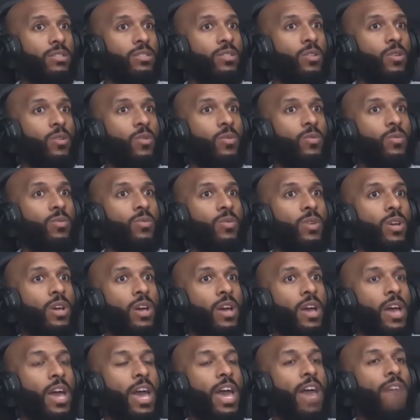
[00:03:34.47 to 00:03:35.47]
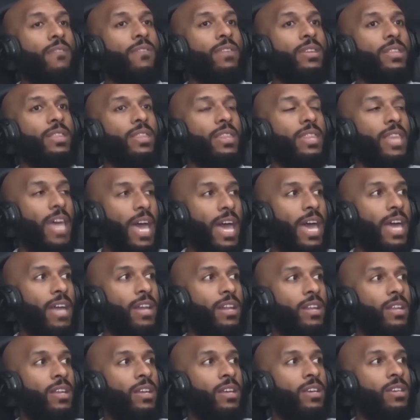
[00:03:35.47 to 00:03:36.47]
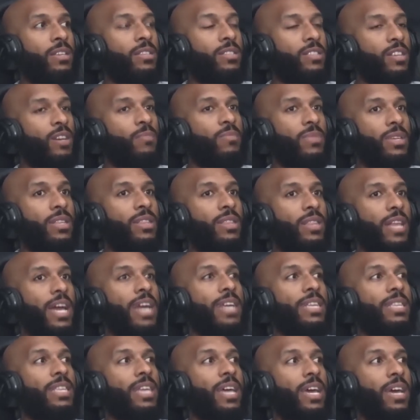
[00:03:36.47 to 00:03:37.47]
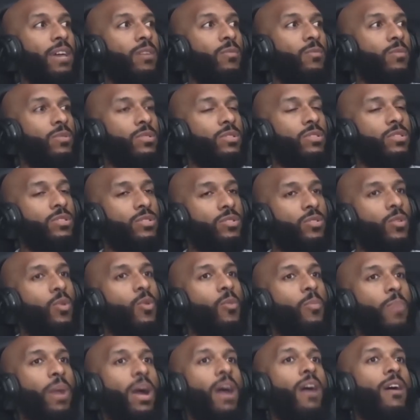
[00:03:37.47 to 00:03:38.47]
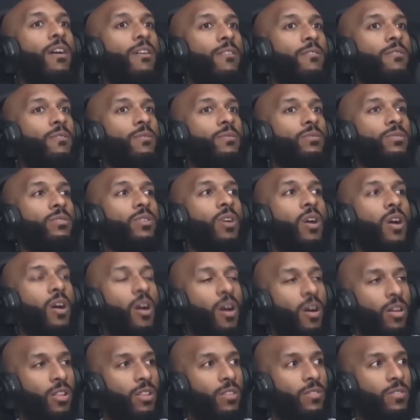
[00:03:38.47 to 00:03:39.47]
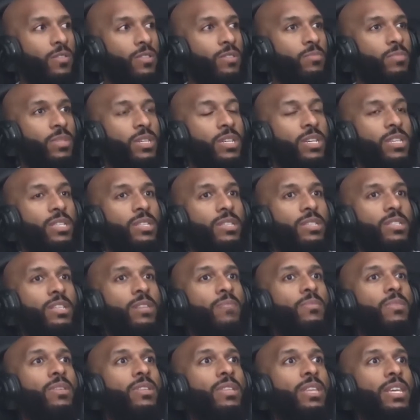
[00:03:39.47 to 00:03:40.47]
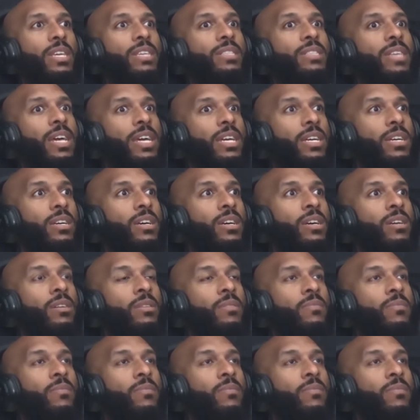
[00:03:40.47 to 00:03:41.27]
So having that, something like that, was so powerful to all of us, because it's something that, it's like